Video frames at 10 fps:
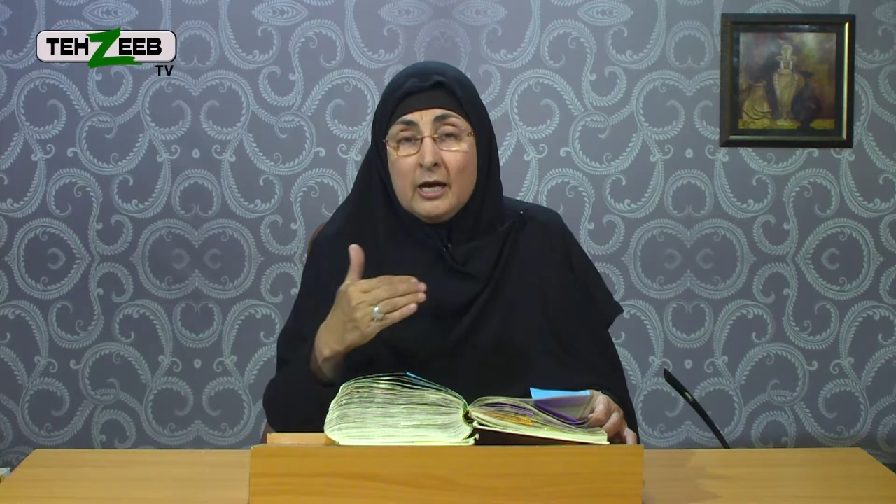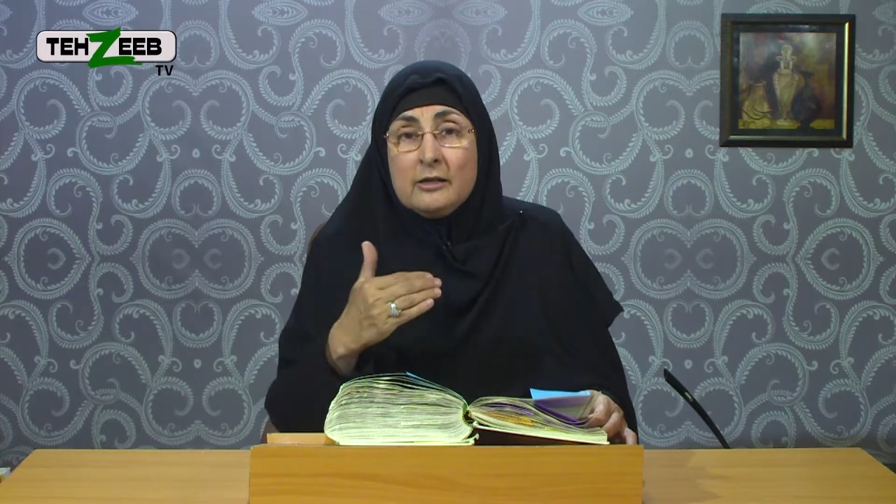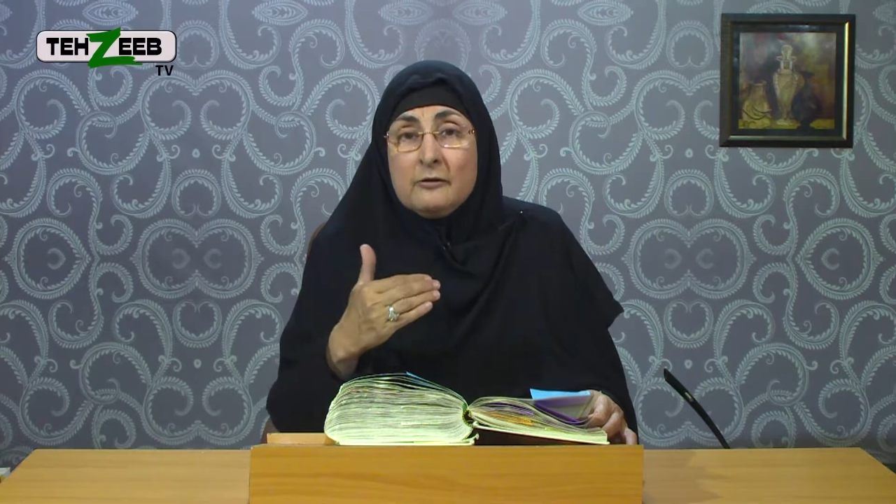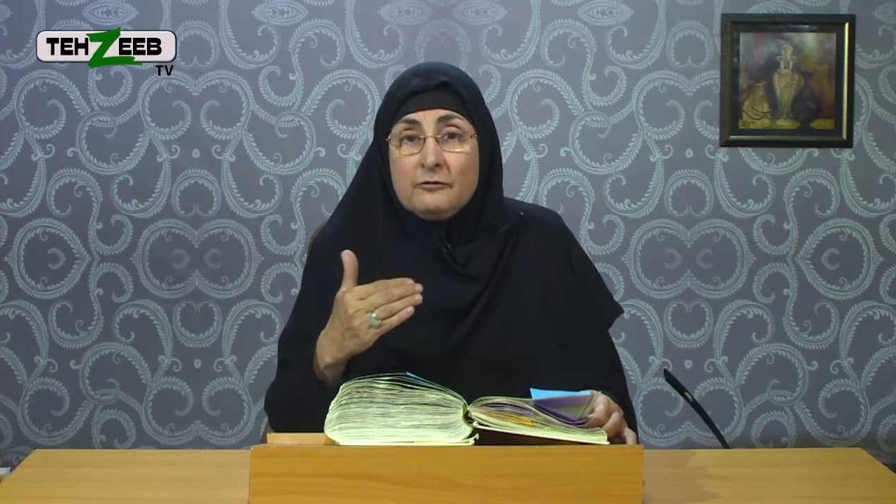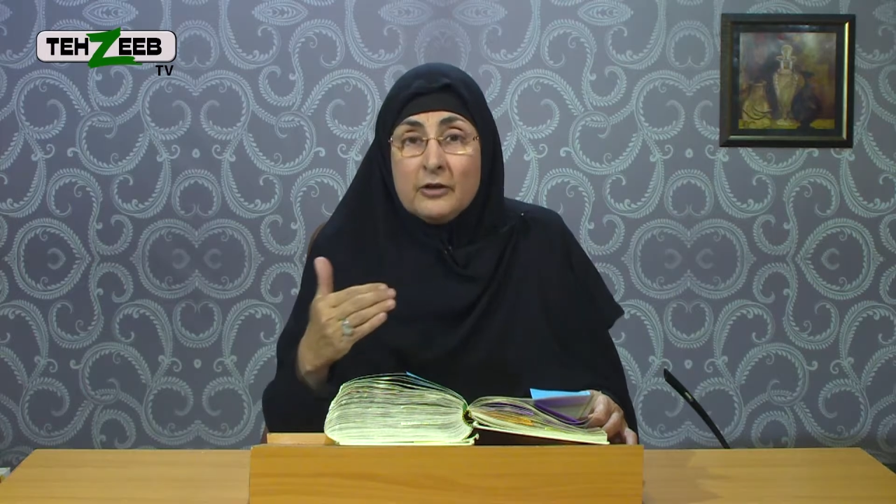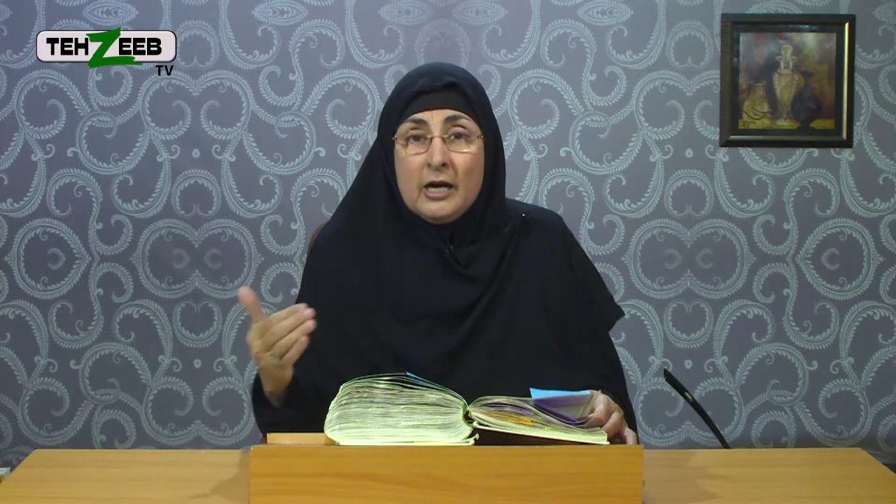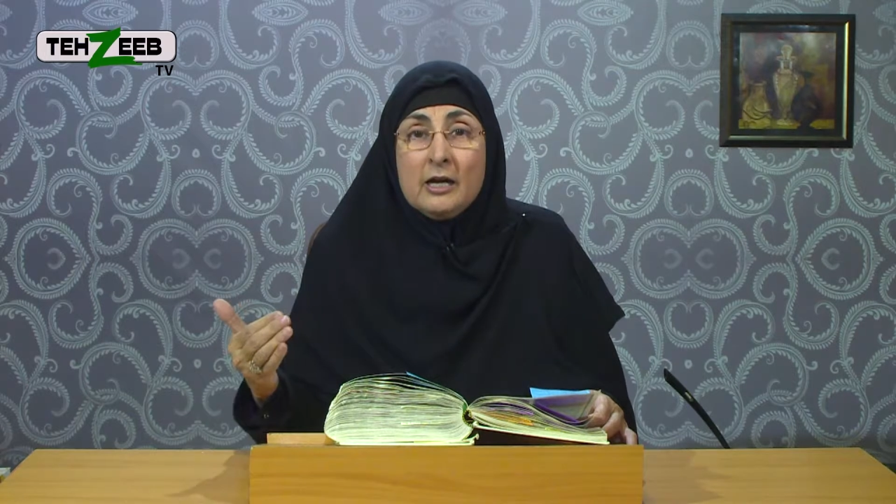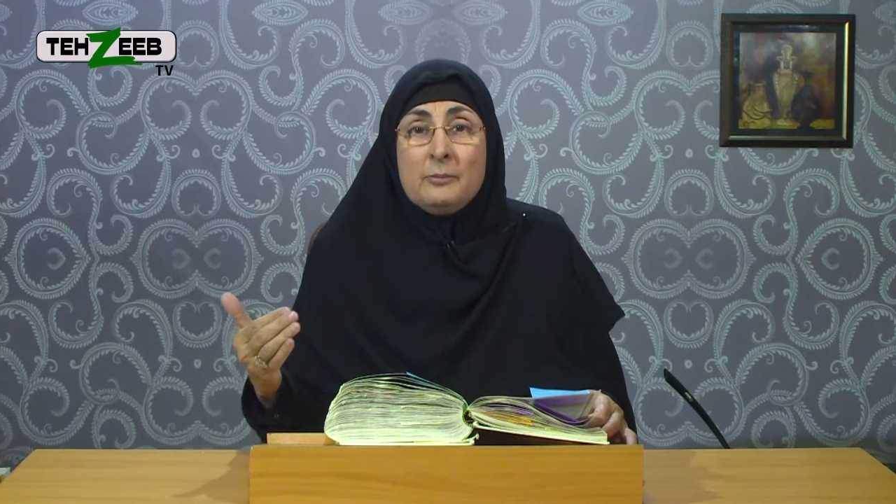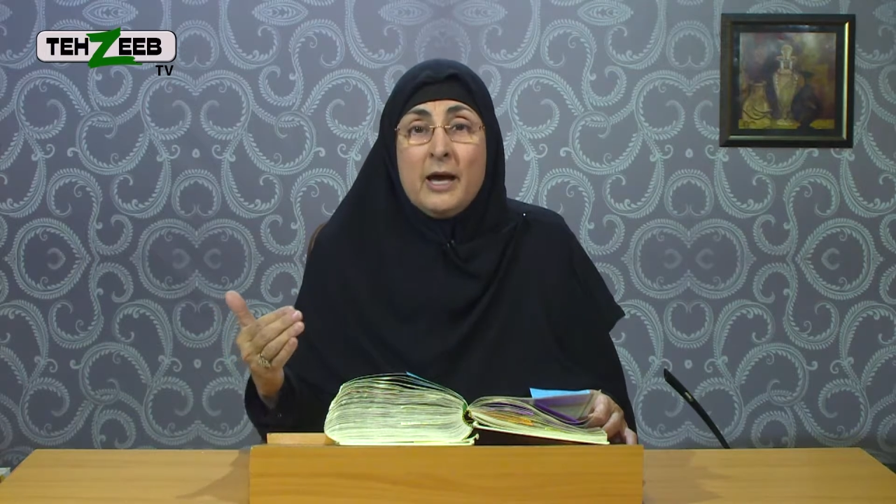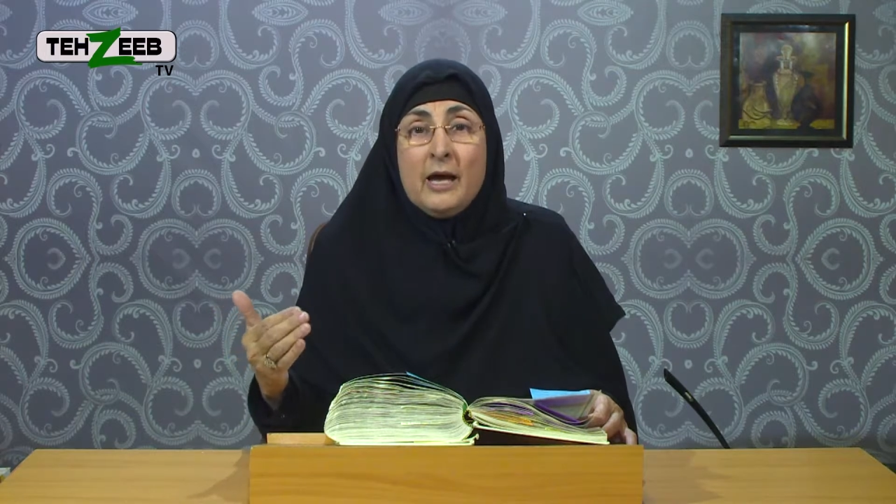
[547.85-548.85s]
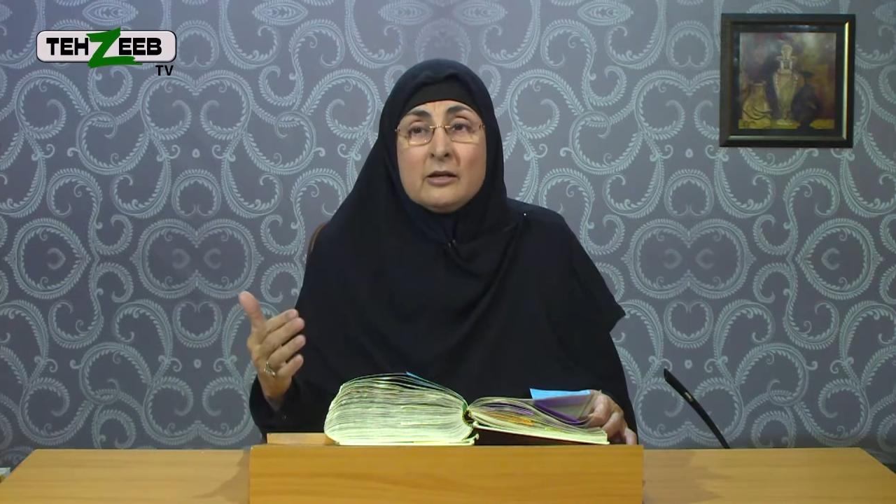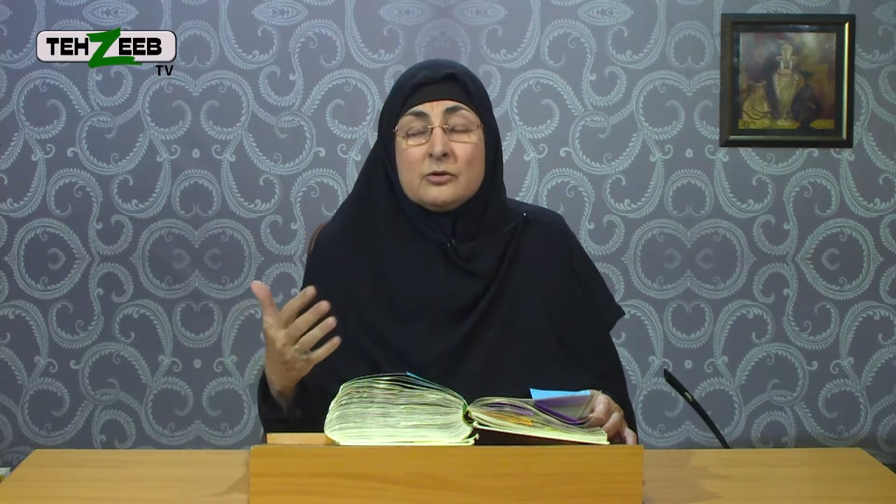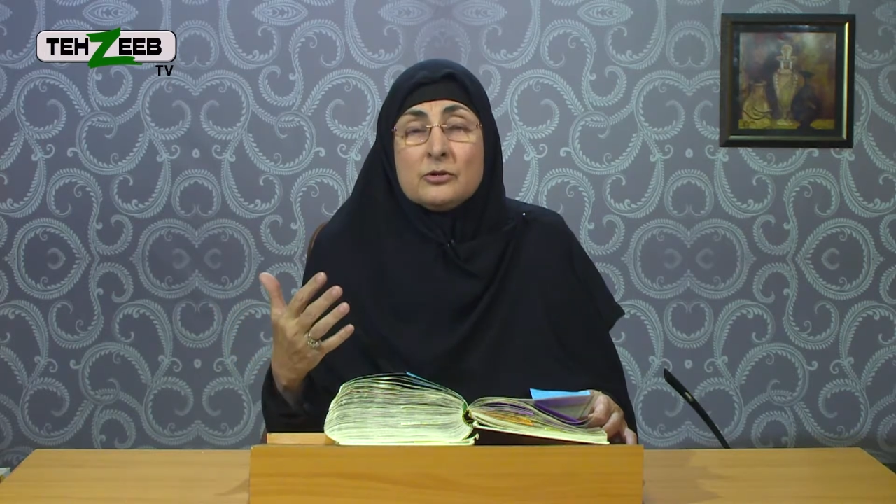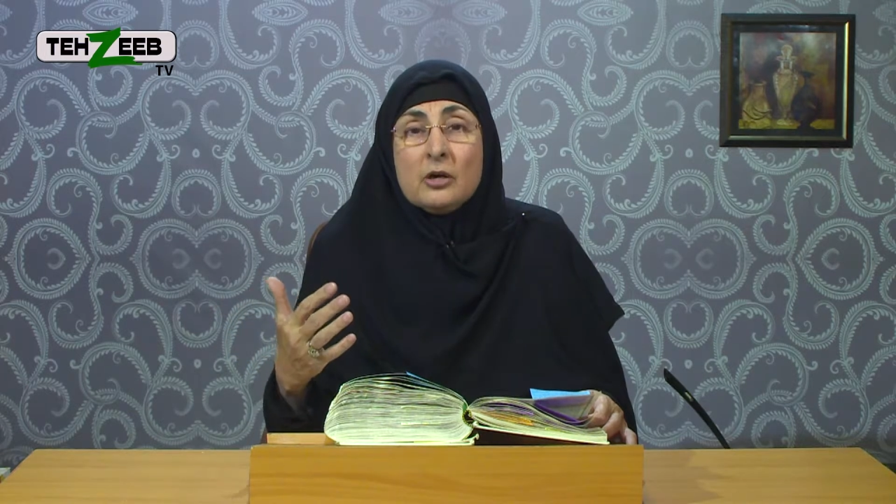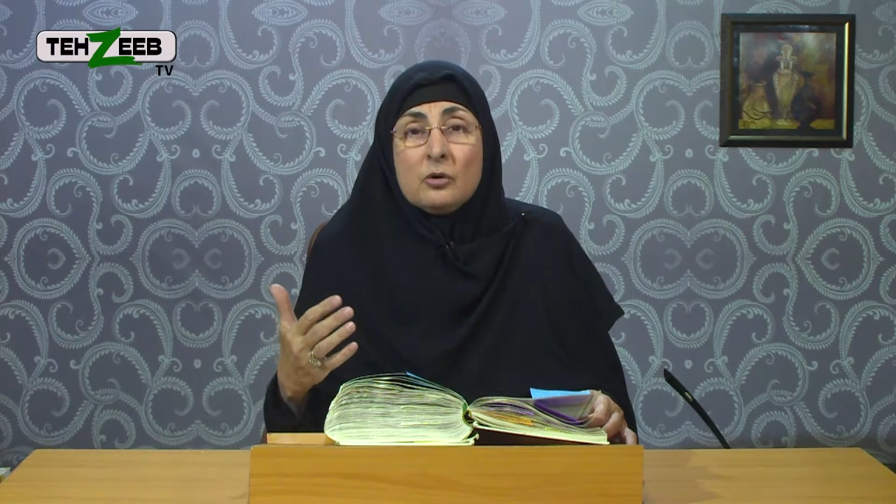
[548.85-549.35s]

Refer back to the